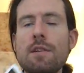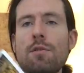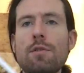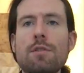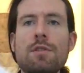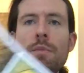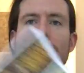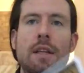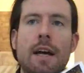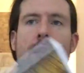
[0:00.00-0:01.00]
in order to
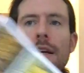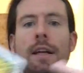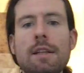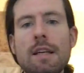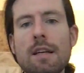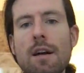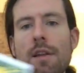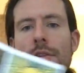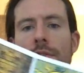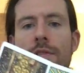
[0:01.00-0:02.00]
be led and lead
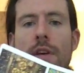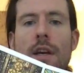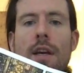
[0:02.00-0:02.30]
others.